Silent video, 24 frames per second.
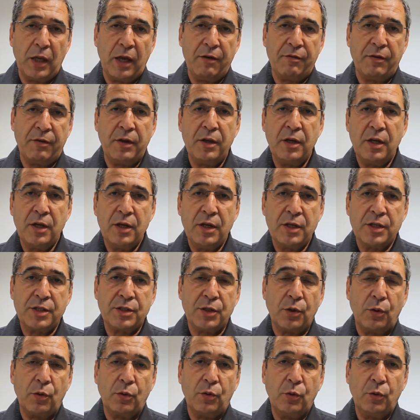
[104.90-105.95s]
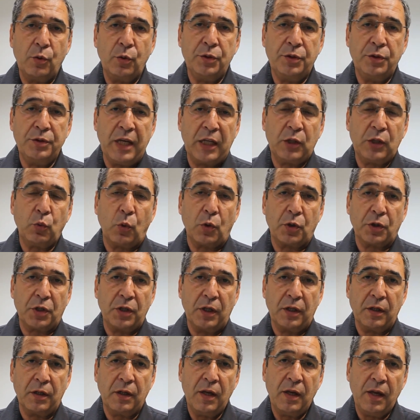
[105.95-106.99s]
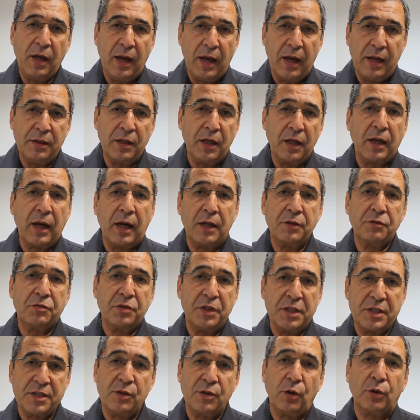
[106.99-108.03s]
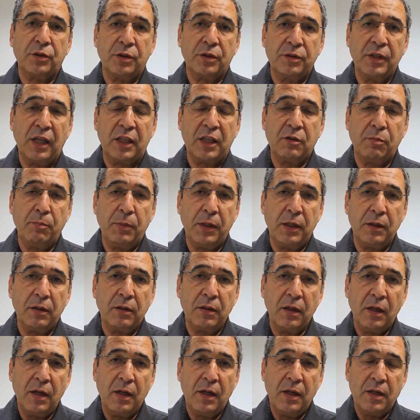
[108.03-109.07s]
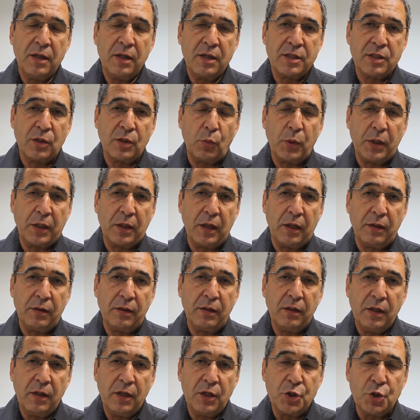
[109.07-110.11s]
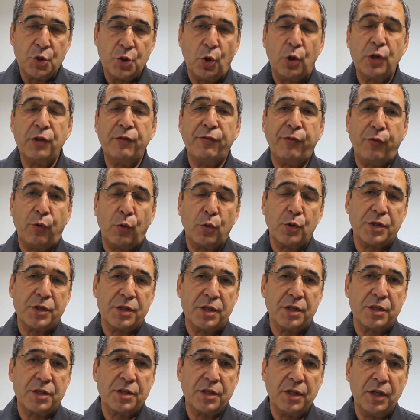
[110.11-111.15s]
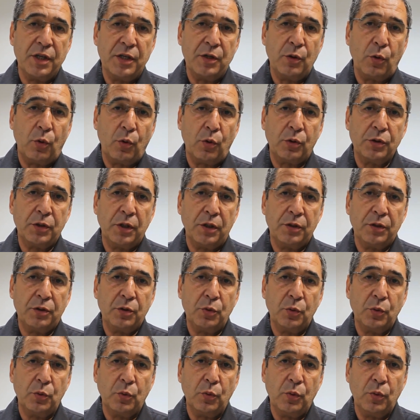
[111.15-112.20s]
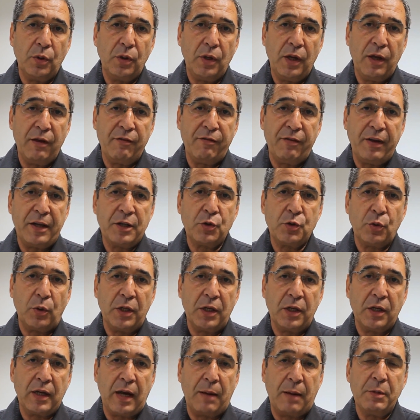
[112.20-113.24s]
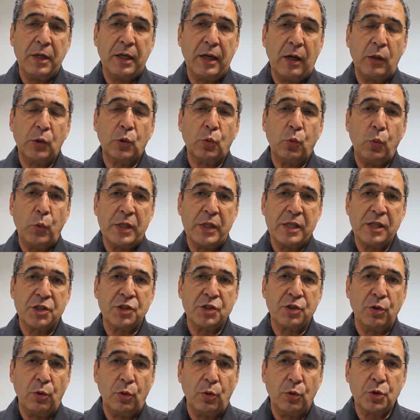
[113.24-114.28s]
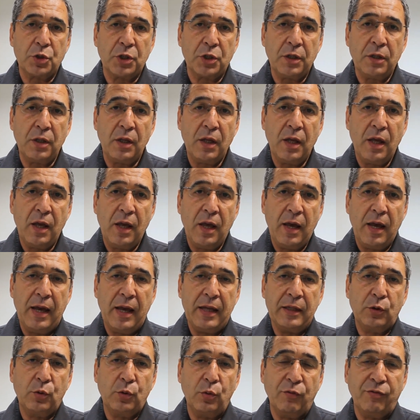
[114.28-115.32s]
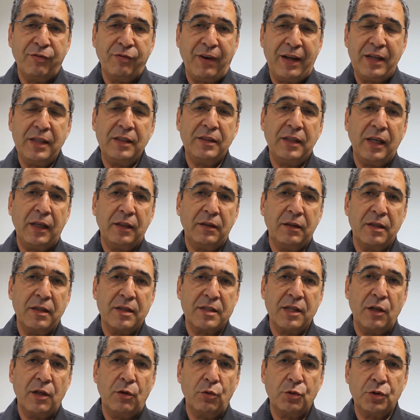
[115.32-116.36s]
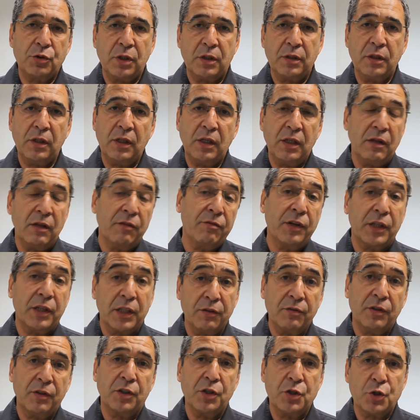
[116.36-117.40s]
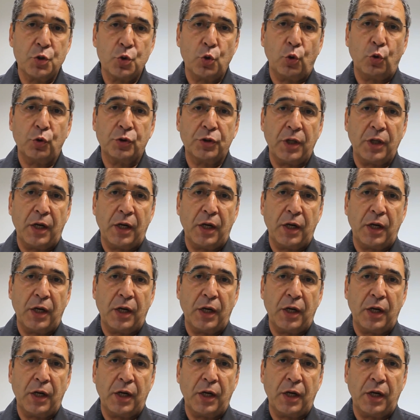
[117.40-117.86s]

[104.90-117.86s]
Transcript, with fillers: we have so good networking and the country is not that big, so we can join forces in order to eventually coming up with a solution and to validate the solution in a very, very short